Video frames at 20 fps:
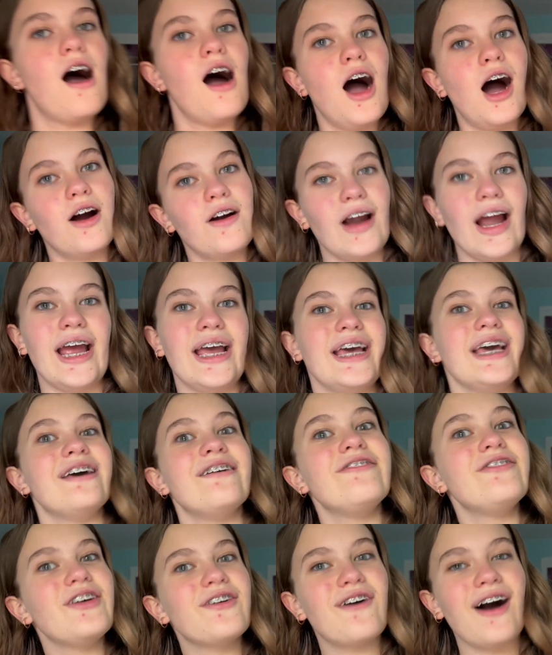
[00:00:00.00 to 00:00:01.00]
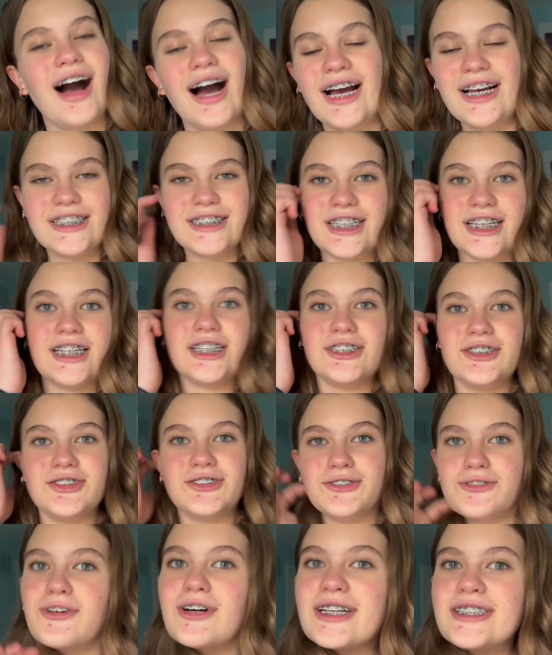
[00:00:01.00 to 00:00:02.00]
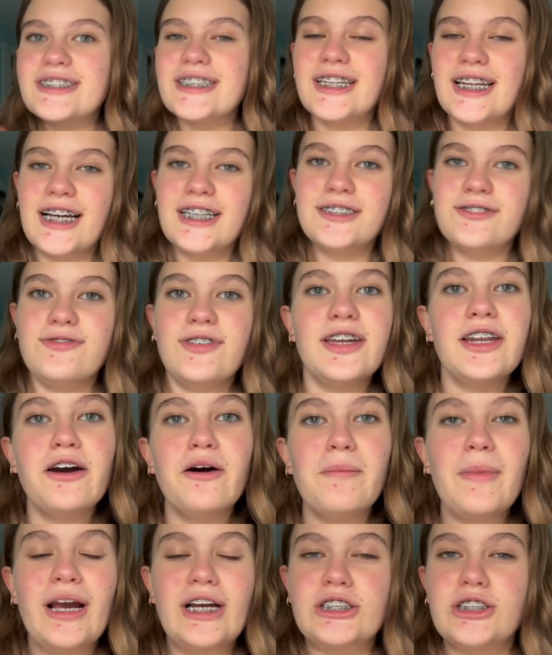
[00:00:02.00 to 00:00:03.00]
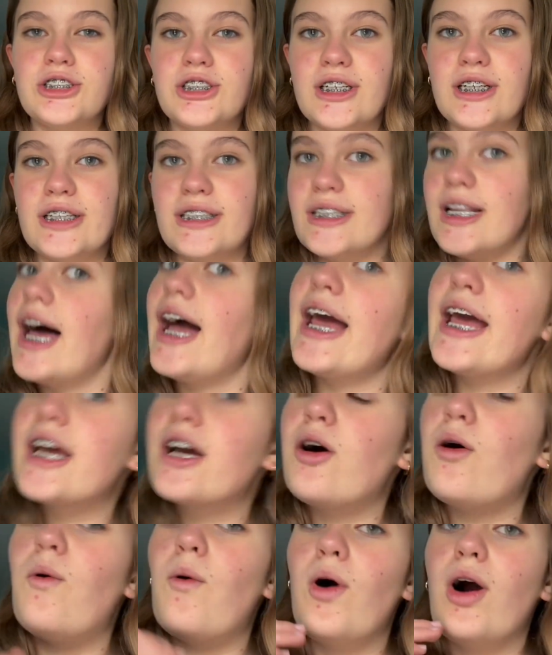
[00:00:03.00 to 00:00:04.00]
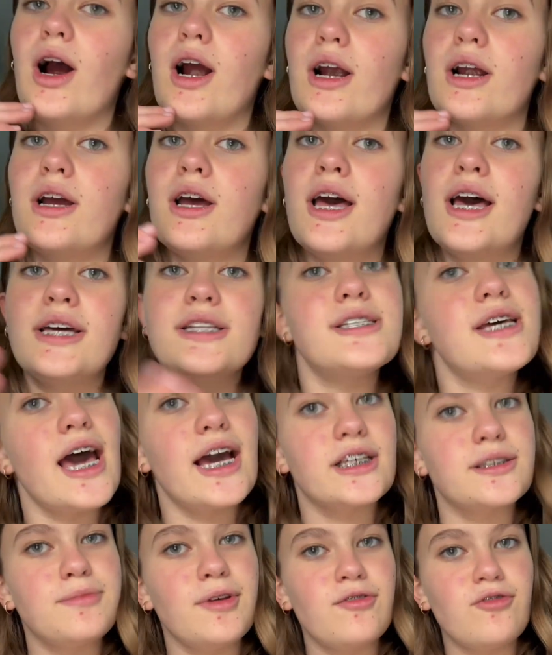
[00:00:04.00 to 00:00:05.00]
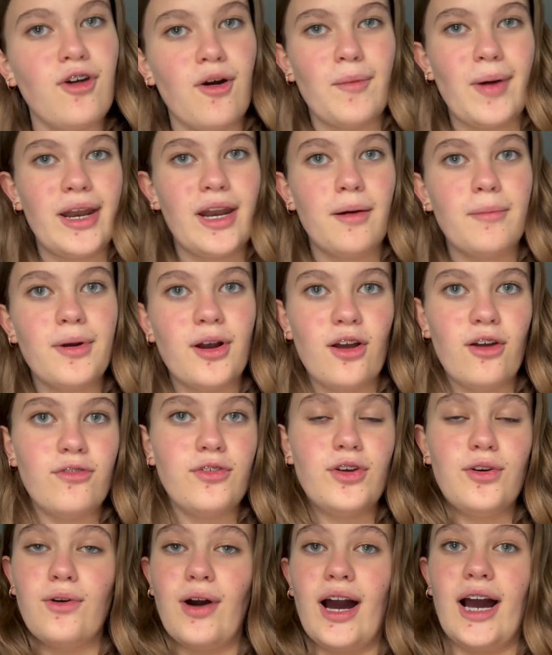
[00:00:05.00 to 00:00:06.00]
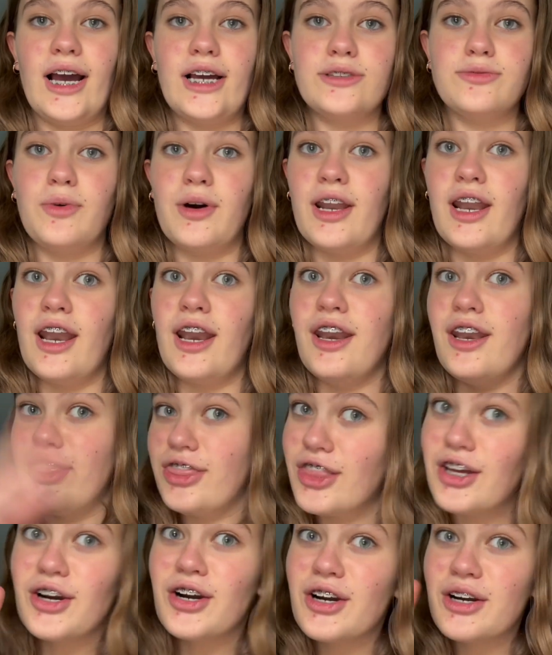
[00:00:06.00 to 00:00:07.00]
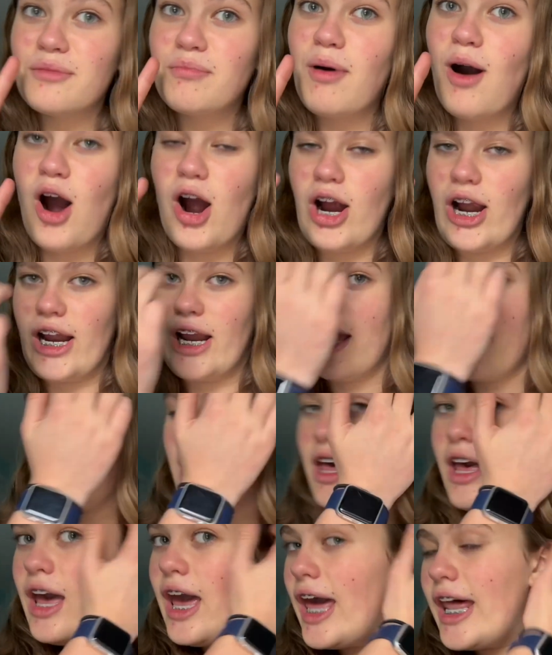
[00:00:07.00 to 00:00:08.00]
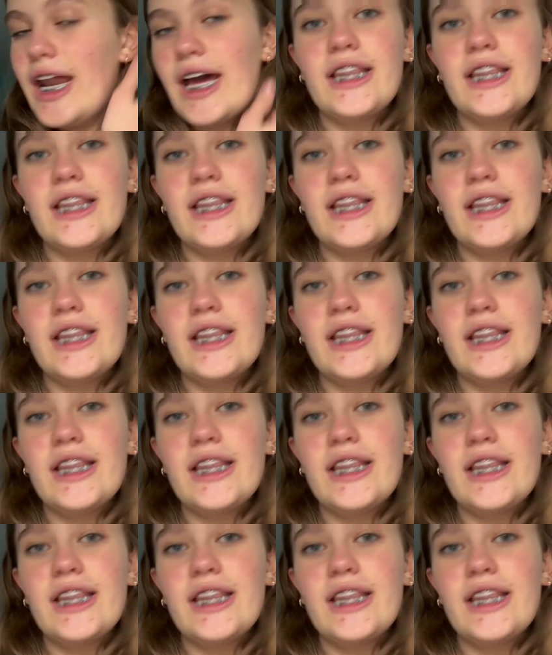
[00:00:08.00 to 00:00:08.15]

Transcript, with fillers: Alright, if you guys enjoyed today's video, make sure to like or text me if you have my number if you guys want a third part. And I